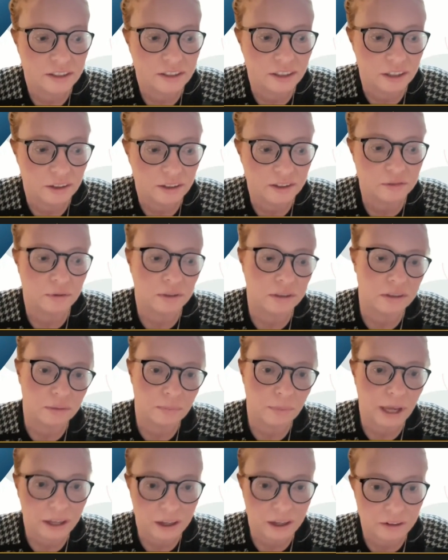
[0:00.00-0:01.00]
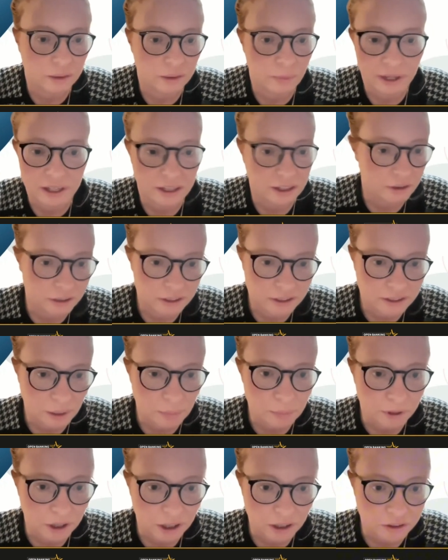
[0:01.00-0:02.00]
It's when the payer and the payee are in
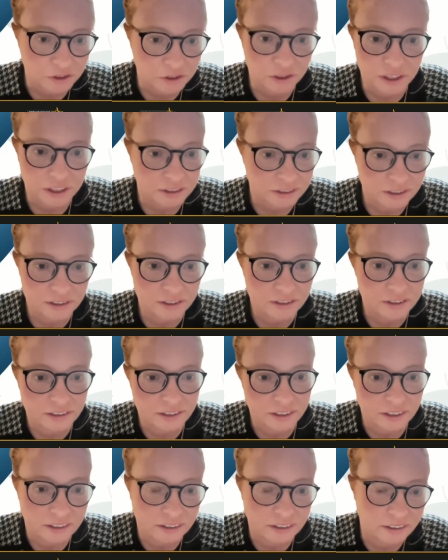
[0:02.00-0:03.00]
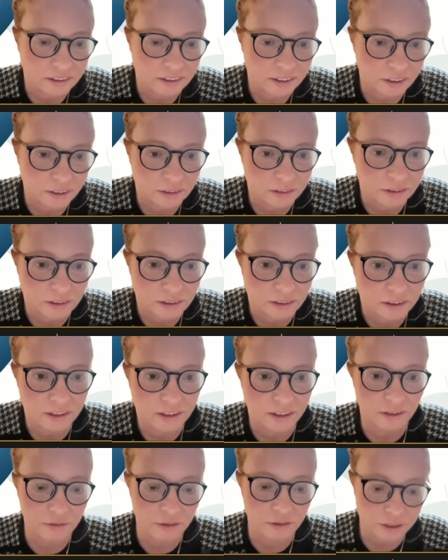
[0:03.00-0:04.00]
separate countries, and
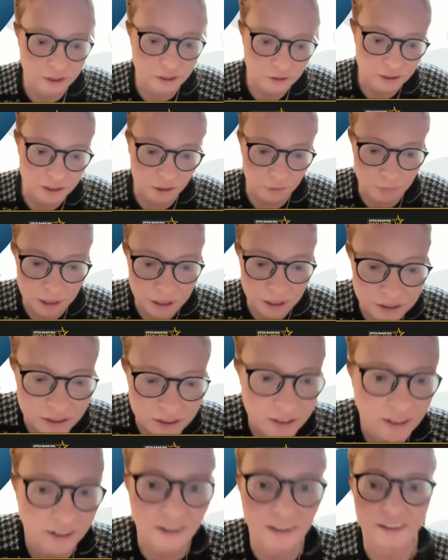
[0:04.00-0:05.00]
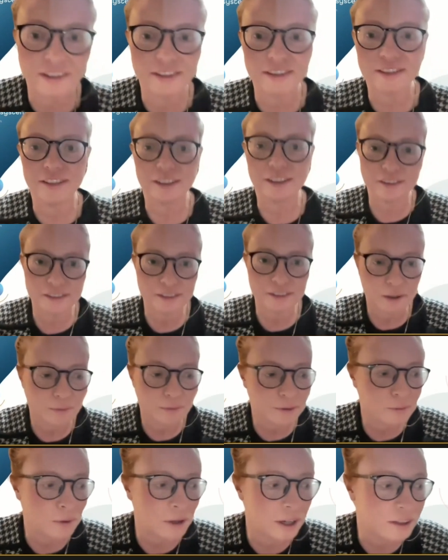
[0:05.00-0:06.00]
never the two shall meet, to use
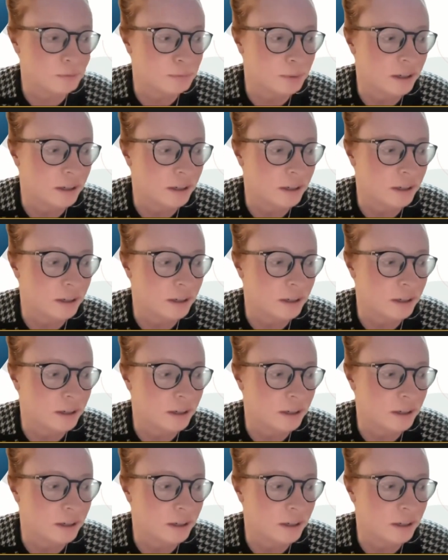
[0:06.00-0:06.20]
Simon's words.